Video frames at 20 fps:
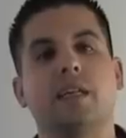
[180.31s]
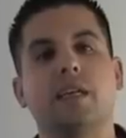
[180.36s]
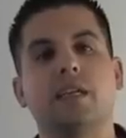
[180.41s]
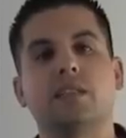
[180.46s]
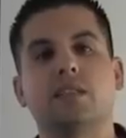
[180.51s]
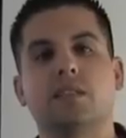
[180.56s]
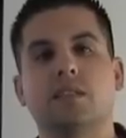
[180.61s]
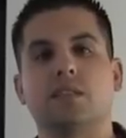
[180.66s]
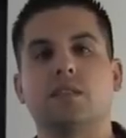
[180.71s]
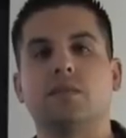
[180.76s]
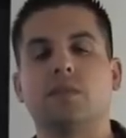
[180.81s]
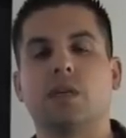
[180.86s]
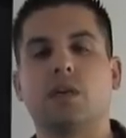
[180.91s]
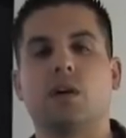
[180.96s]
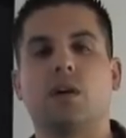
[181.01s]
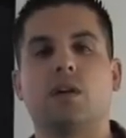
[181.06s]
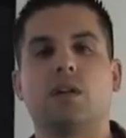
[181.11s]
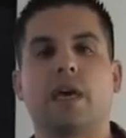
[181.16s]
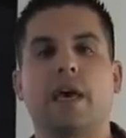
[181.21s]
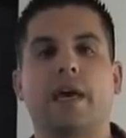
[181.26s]
getting to the
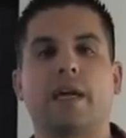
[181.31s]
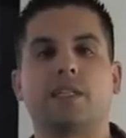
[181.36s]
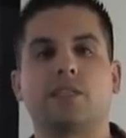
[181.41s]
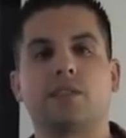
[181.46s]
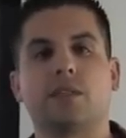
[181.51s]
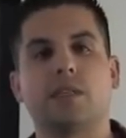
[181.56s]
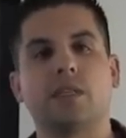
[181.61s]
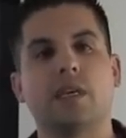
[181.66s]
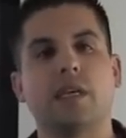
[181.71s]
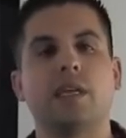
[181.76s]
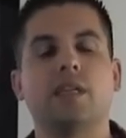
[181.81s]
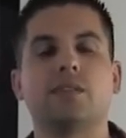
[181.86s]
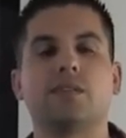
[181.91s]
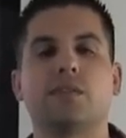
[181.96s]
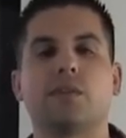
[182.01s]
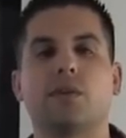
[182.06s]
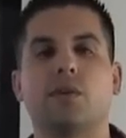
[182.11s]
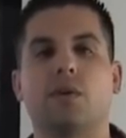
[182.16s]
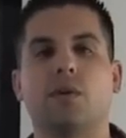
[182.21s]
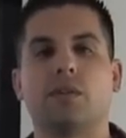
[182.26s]
call to action, or getting
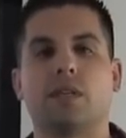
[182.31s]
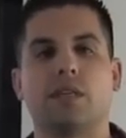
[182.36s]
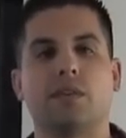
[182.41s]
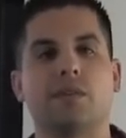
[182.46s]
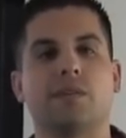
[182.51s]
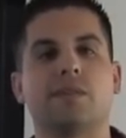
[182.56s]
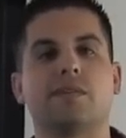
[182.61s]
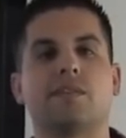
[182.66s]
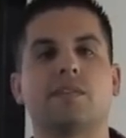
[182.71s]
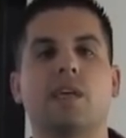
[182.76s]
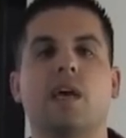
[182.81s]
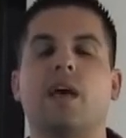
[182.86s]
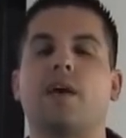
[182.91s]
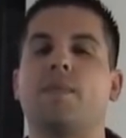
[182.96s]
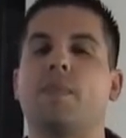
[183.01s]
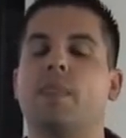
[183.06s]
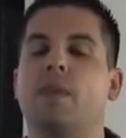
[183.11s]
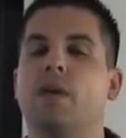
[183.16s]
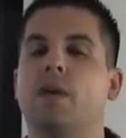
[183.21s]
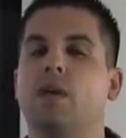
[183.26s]
to the goal that you had
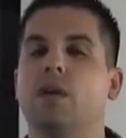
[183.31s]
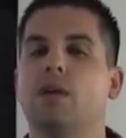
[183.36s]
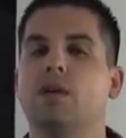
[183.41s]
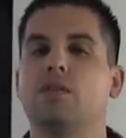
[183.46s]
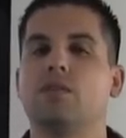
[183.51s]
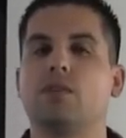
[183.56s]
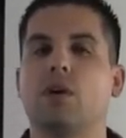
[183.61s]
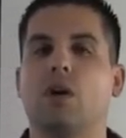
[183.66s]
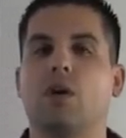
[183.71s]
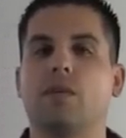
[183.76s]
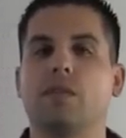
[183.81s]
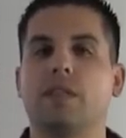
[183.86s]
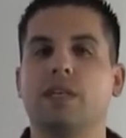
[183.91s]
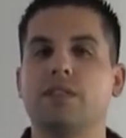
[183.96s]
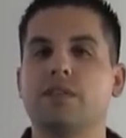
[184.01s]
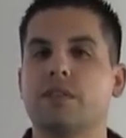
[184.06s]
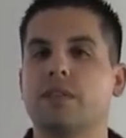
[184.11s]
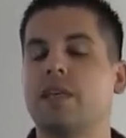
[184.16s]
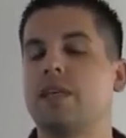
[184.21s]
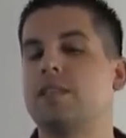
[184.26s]
set. So
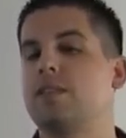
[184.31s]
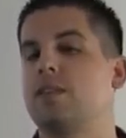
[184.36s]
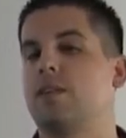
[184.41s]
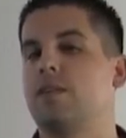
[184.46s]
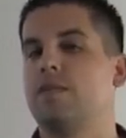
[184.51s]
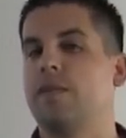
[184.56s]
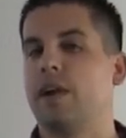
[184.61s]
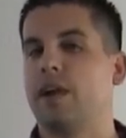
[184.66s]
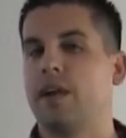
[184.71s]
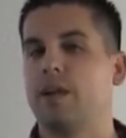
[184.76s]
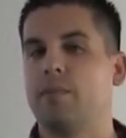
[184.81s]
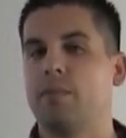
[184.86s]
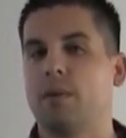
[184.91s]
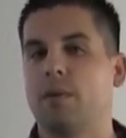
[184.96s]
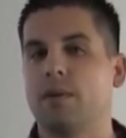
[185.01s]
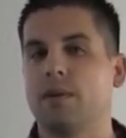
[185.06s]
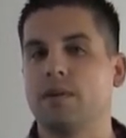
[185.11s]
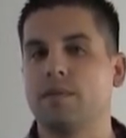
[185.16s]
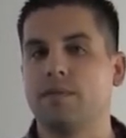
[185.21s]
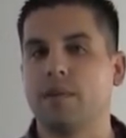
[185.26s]
these are things that are very
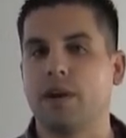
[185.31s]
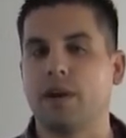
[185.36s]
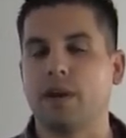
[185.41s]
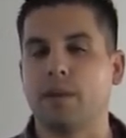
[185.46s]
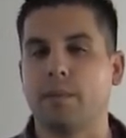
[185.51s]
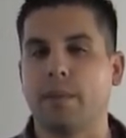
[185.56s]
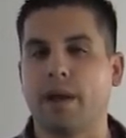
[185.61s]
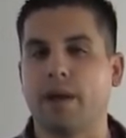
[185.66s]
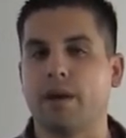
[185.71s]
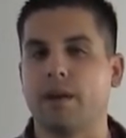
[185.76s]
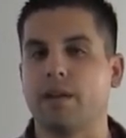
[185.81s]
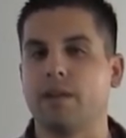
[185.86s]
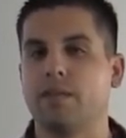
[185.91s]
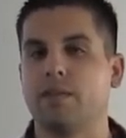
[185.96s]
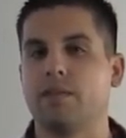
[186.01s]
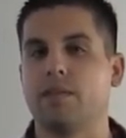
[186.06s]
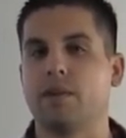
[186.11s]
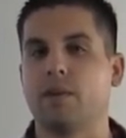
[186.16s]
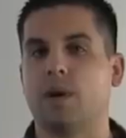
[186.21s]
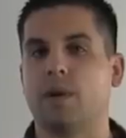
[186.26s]
important, very
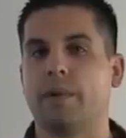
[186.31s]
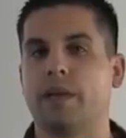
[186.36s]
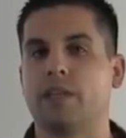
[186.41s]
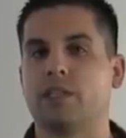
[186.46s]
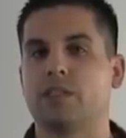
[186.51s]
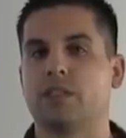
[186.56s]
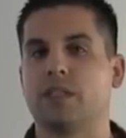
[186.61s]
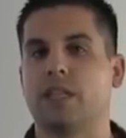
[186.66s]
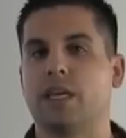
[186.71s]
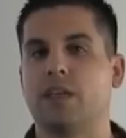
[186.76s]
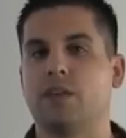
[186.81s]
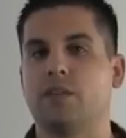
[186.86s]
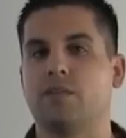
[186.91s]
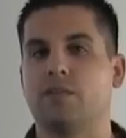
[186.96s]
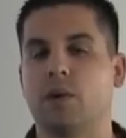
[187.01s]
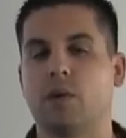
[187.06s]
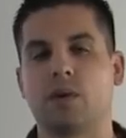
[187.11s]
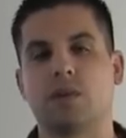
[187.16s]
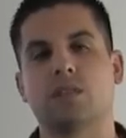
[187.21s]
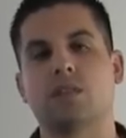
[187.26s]
imperative. You want to make sure that you
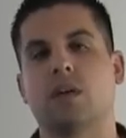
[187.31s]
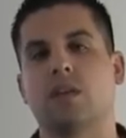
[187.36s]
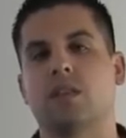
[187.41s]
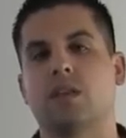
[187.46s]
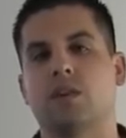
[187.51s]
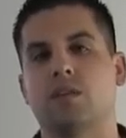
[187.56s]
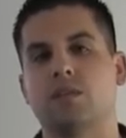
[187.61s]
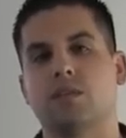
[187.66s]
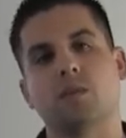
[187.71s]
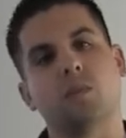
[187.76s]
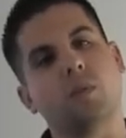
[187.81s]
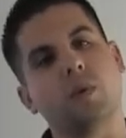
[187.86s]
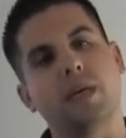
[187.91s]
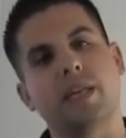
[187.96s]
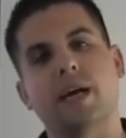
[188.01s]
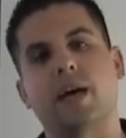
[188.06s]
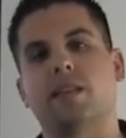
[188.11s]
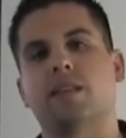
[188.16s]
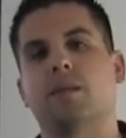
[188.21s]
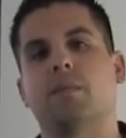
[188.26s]
focus on those and
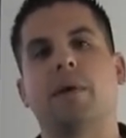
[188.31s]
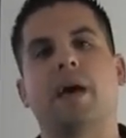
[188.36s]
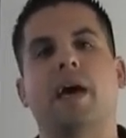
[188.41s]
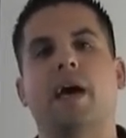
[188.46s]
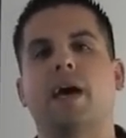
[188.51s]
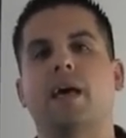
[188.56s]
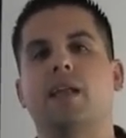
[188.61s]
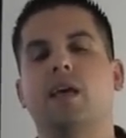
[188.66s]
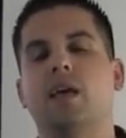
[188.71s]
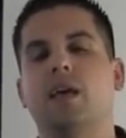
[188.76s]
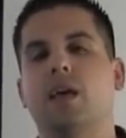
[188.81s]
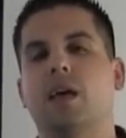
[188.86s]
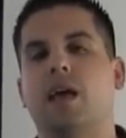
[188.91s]
weed out the bad